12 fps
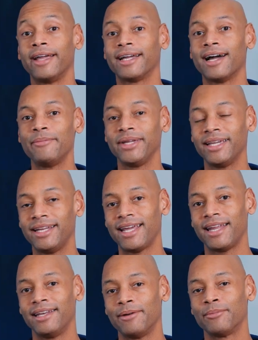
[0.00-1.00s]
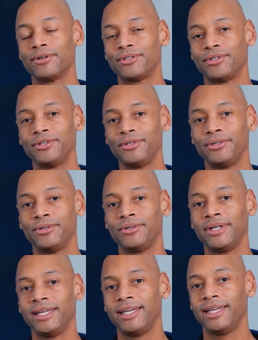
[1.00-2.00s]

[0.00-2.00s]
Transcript: right, coming in at number two